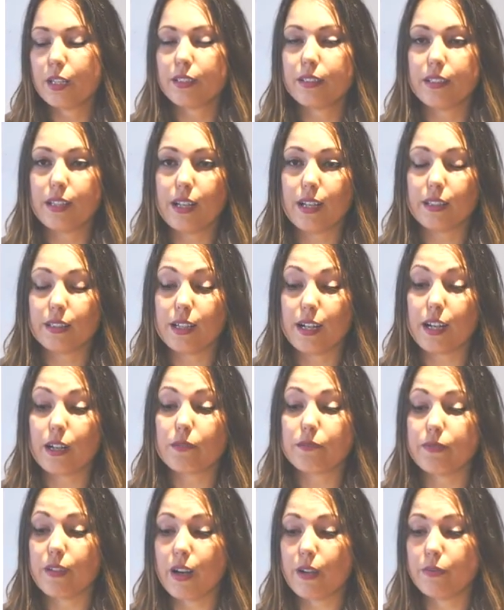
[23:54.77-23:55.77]
that
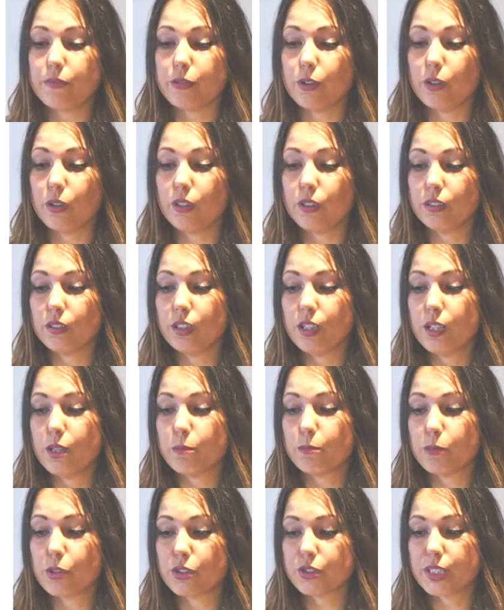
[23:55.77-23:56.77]
are fivefold
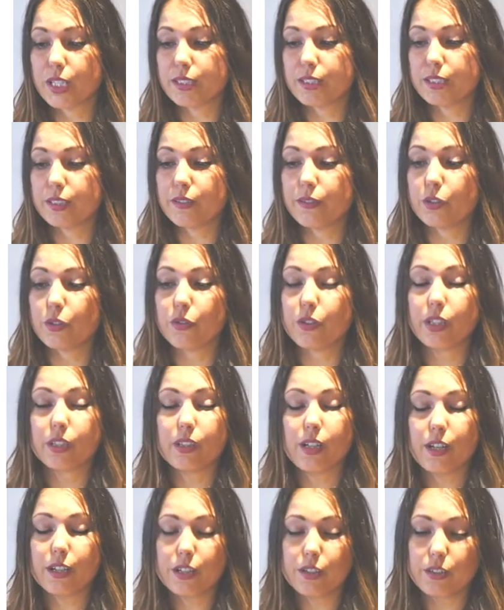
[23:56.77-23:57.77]
more sensitive to
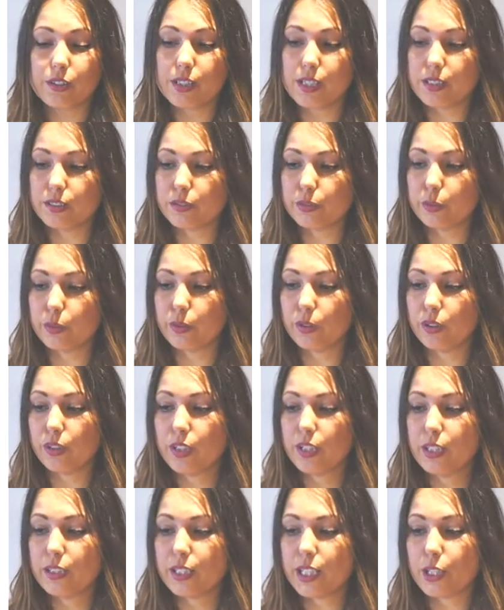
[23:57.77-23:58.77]
dietary cholesterol